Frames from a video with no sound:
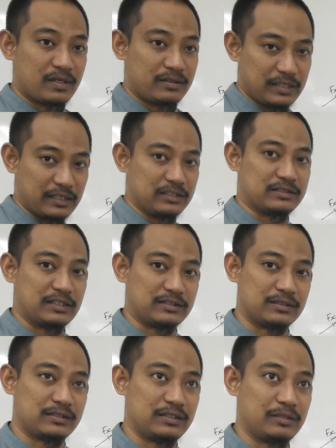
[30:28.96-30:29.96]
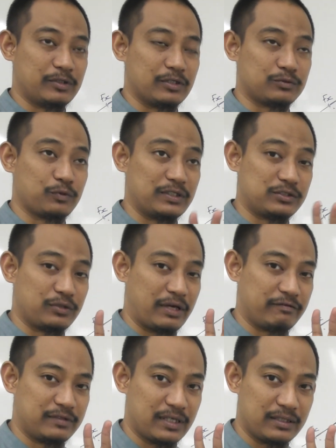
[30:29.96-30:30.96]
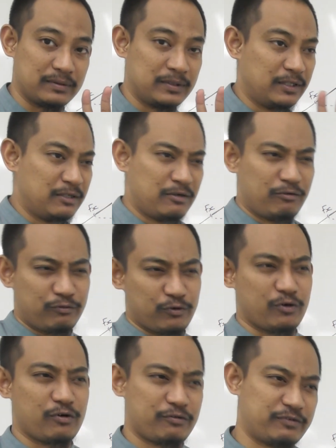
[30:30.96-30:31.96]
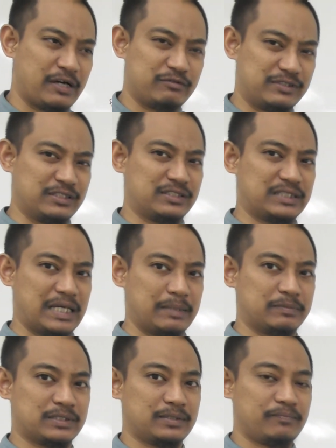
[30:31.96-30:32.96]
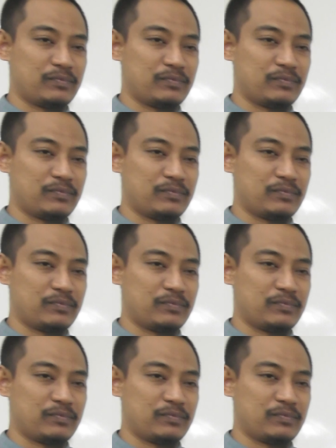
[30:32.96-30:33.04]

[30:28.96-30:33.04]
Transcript: That is necessary, because once you have done for 5-6 times,